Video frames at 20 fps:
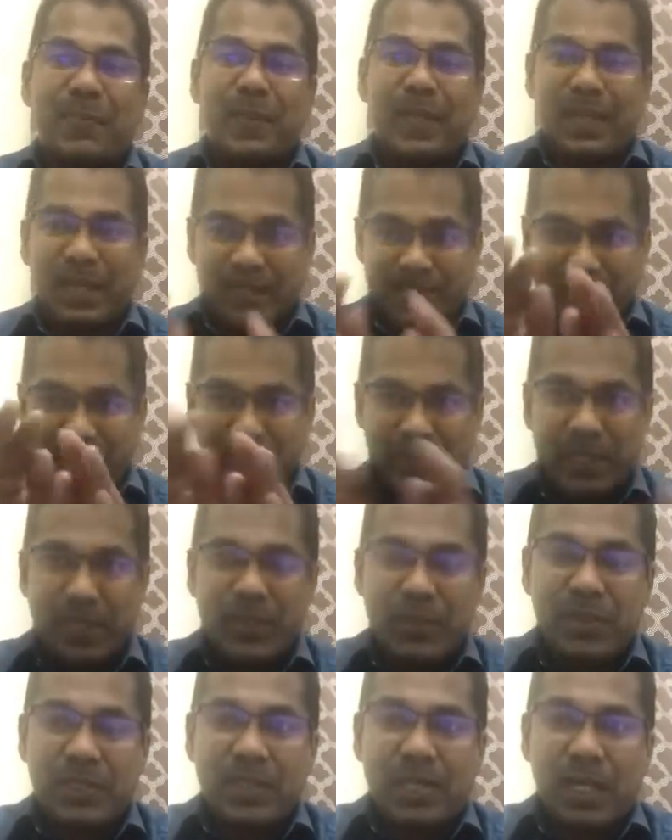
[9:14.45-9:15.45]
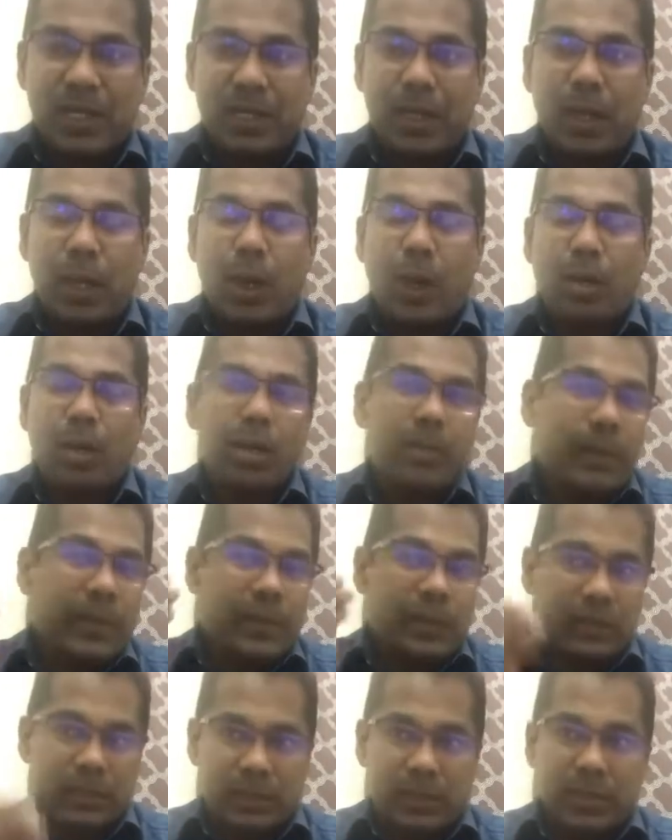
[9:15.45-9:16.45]
The video is a little longer
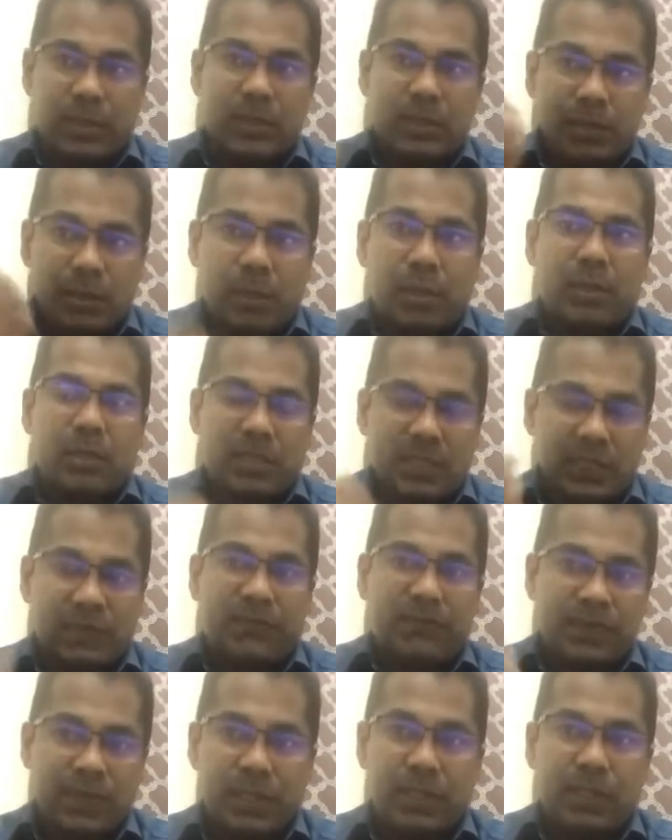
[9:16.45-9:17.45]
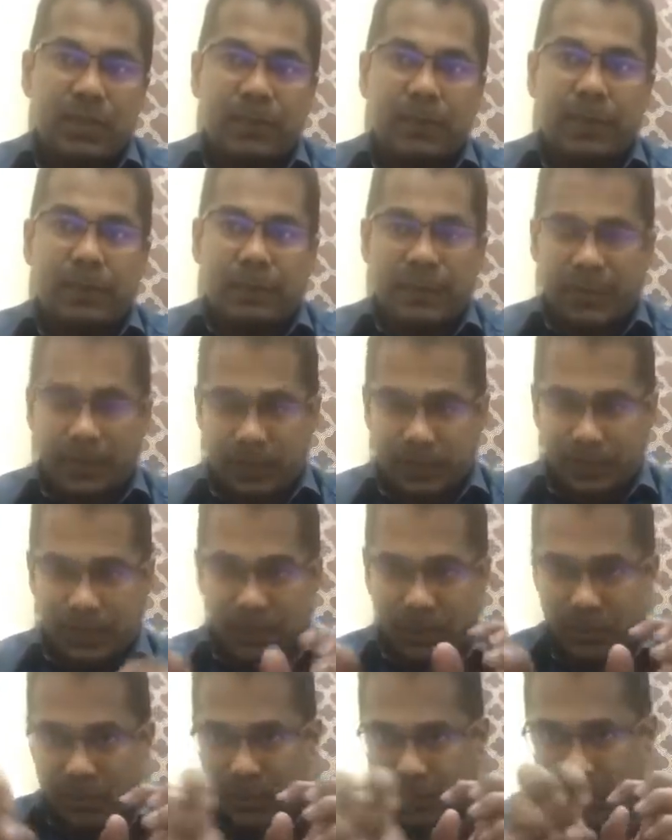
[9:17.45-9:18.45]
because there is not sufficient preparation
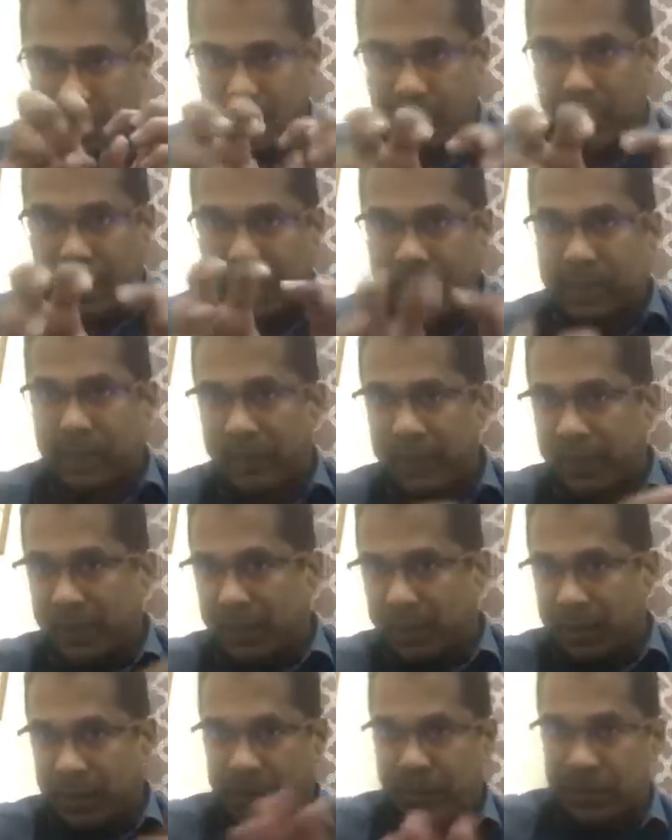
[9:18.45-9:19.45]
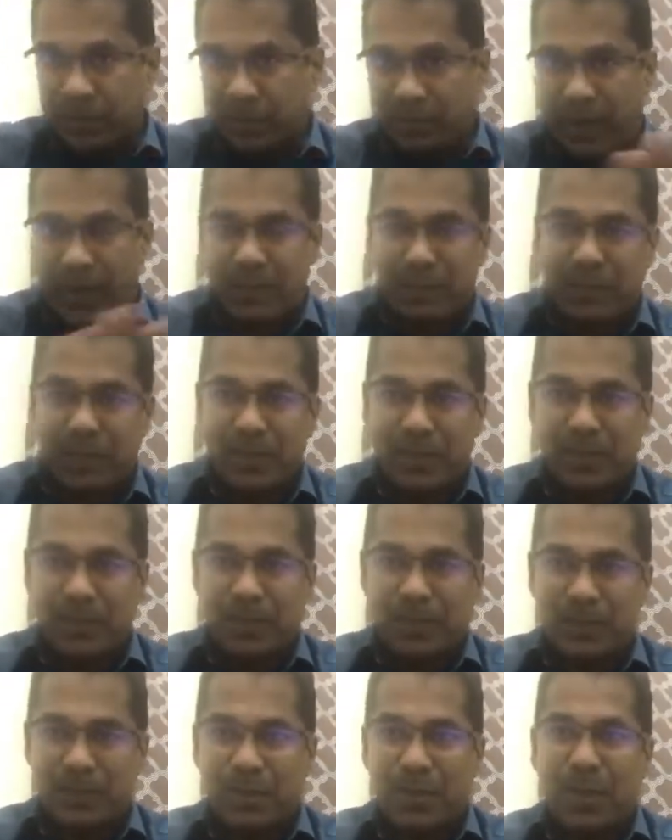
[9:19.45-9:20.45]
to edit the video into 5 minutes or
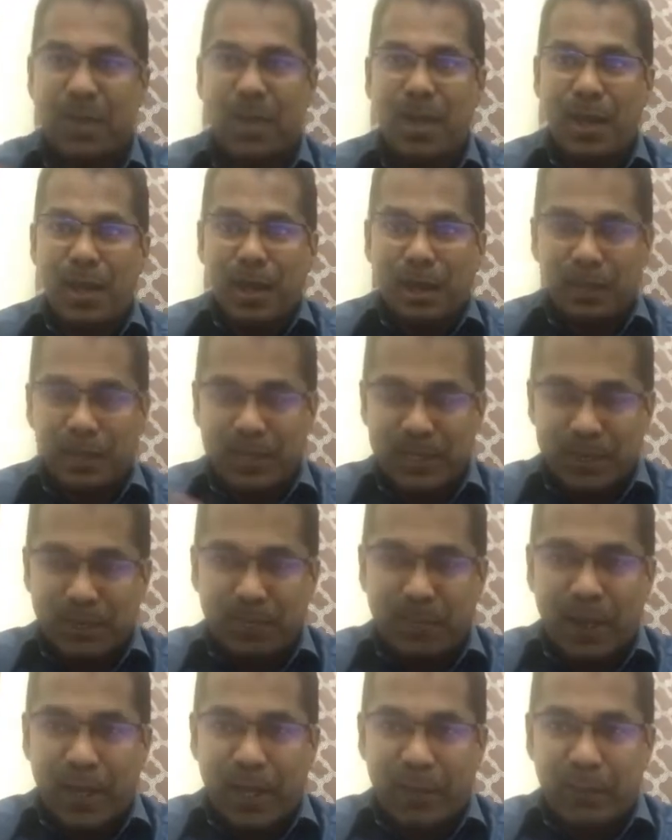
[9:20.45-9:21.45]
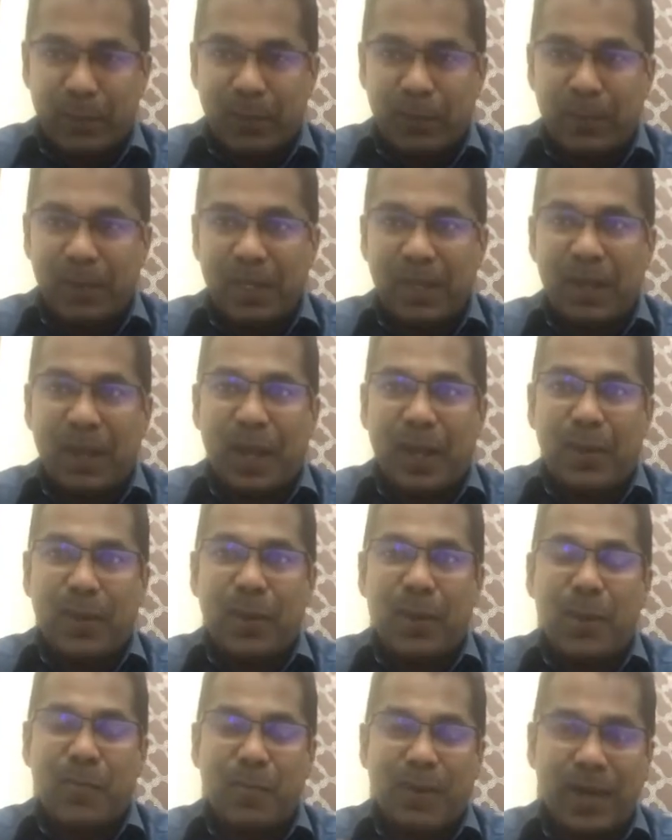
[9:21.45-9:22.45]
so. Please bear with me. I
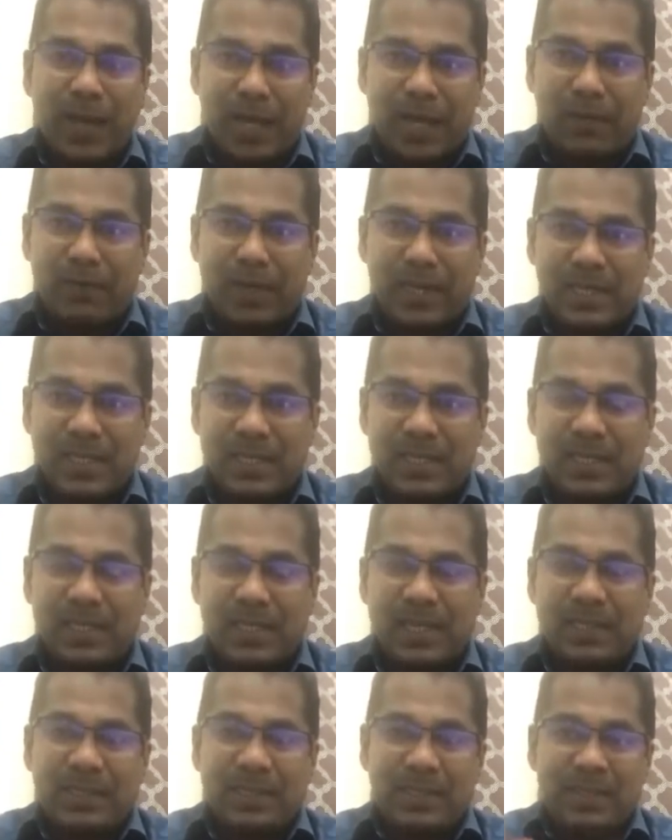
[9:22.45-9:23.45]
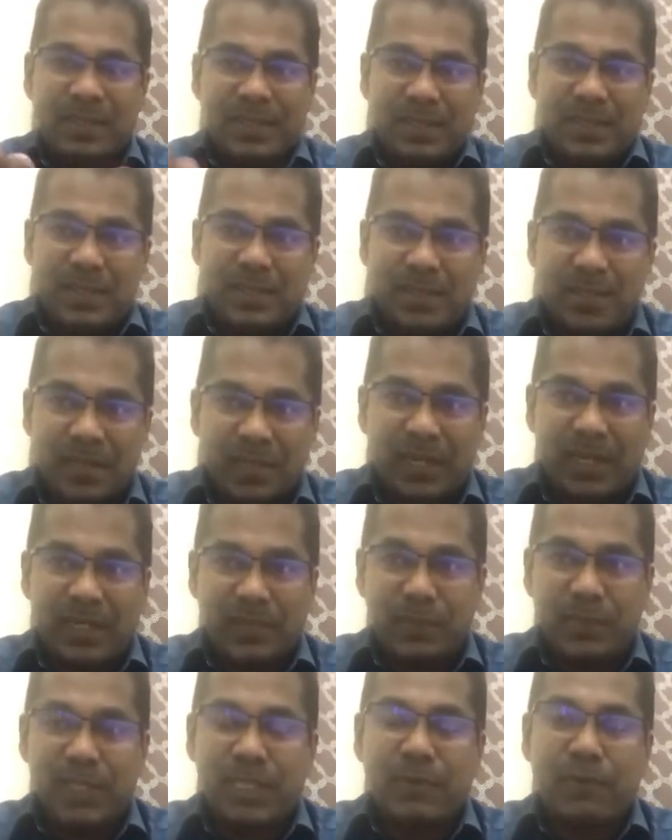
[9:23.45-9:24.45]
hope I have answered. I think this is
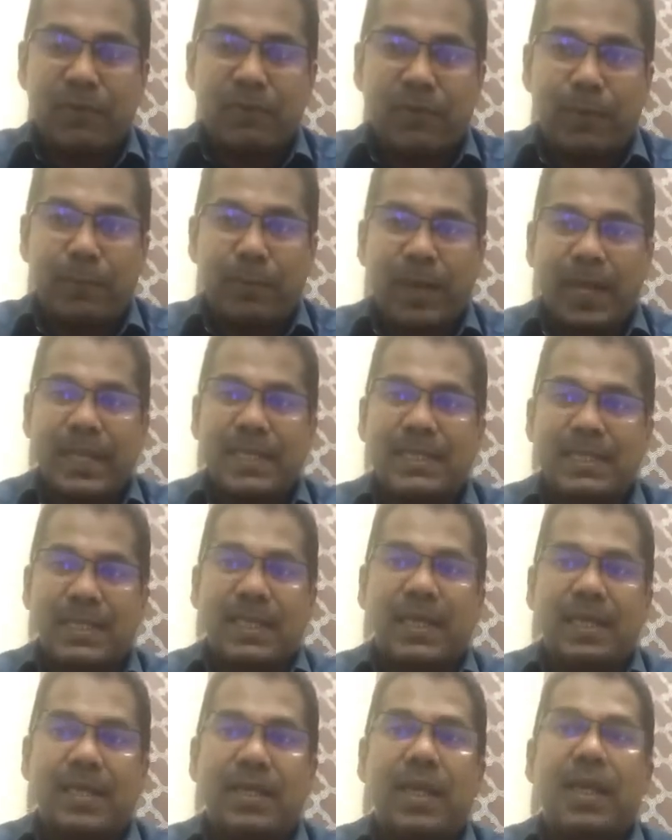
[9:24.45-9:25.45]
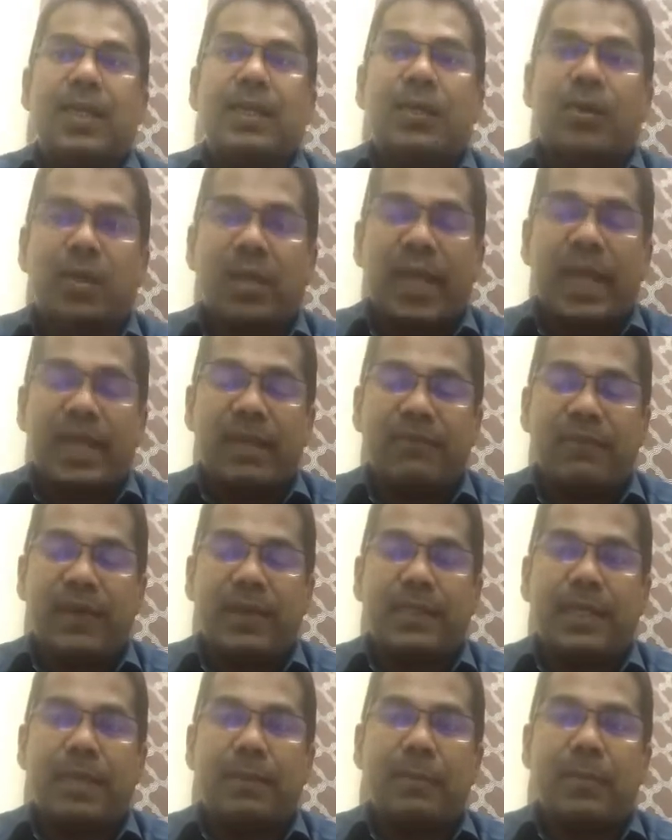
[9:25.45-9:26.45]
responsible from my side to clarify
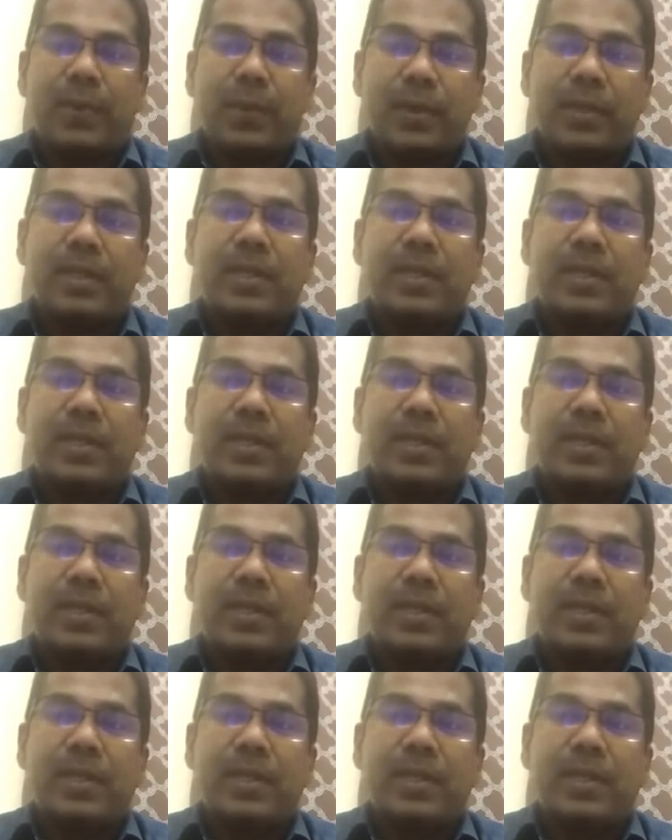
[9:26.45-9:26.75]
that point,